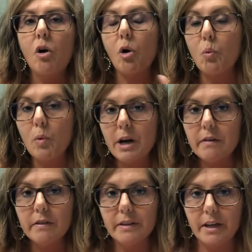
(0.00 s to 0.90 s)
or
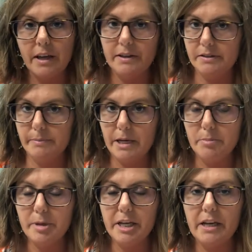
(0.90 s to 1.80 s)
whatever the case may
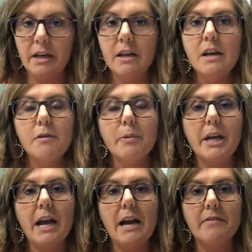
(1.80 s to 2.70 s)
be,
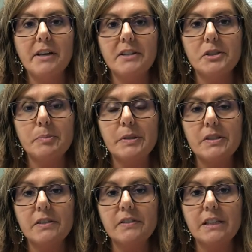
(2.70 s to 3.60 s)
we have a
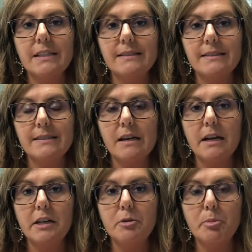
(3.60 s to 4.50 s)
specific
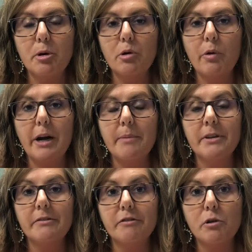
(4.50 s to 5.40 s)
designed program
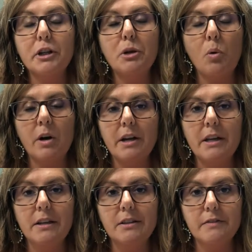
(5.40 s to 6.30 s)
for your
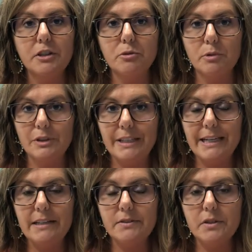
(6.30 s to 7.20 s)
individual
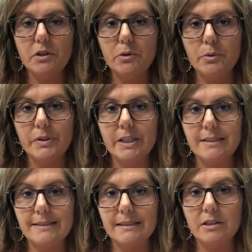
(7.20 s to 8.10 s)
needs using
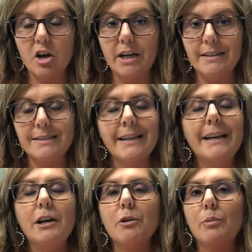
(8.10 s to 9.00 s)
Syntonics.
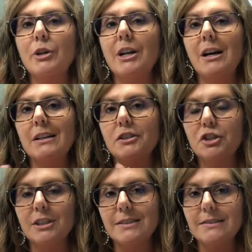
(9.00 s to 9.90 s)
We're not
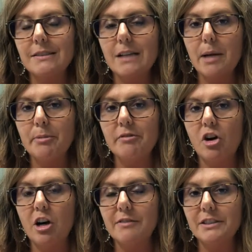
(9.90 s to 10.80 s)
just the type of
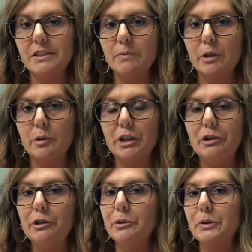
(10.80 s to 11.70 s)
office where you
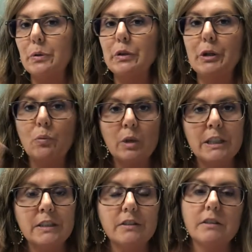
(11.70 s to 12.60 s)
use only
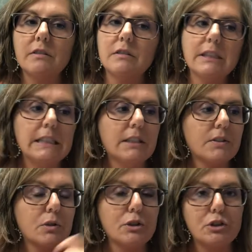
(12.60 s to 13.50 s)
one
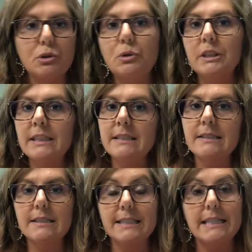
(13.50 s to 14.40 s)
lens or two
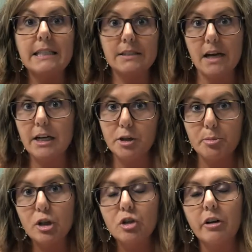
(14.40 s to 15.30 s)
lenses the entire
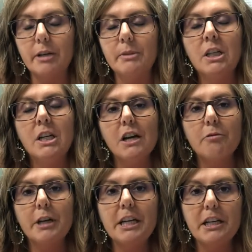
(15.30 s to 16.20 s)
program.
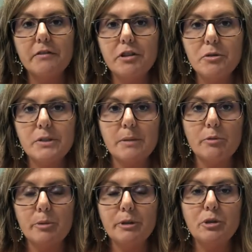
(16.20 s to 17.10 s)
We give you
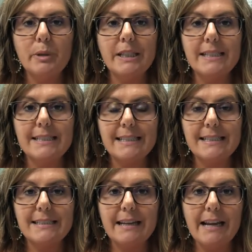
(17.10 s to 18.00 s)
somewhere between six to